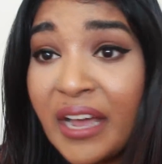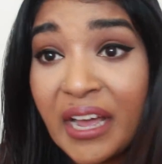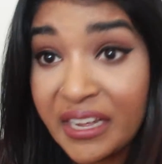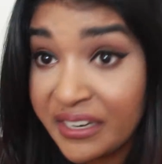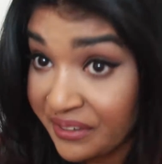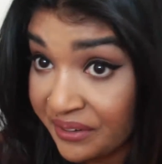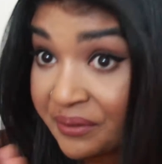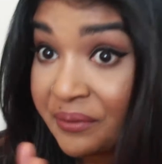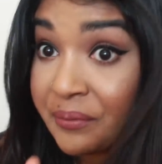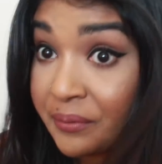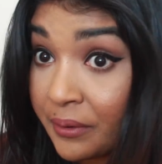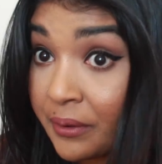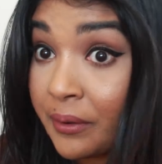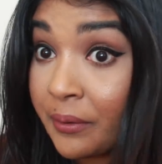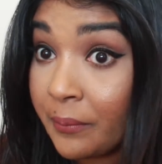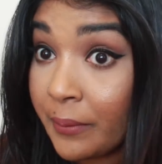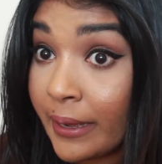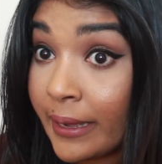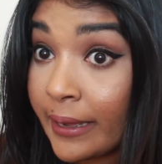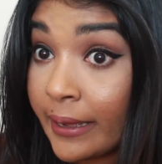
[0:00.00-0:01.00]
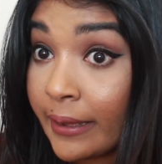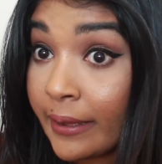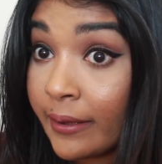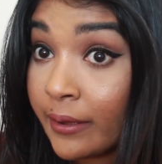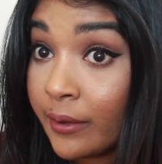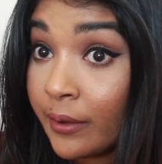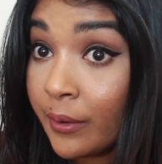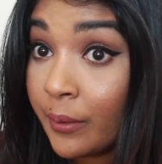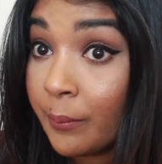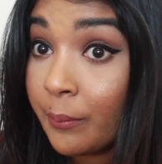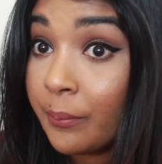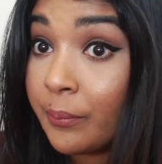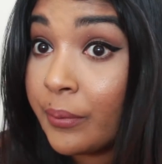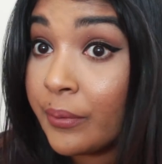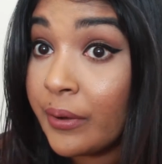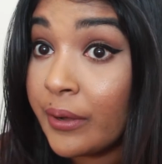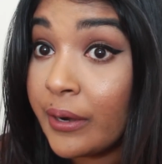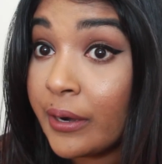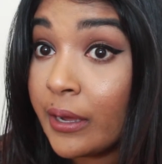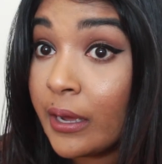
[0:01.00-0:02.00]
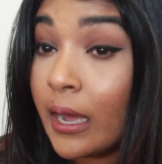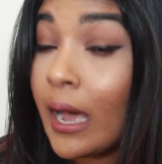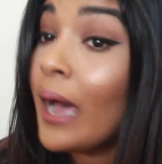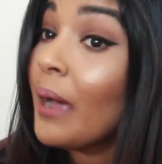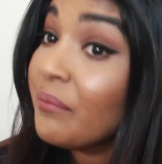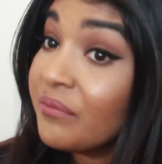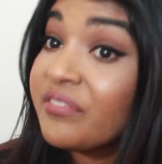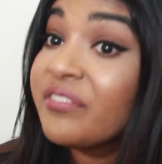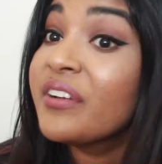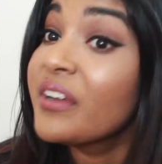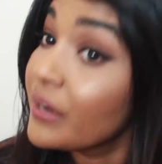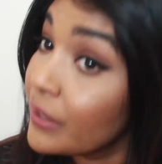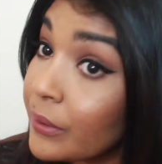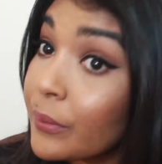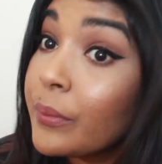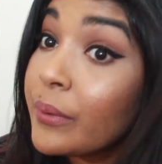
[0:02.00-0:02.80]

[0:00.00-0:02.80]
I don't know why, but I'm very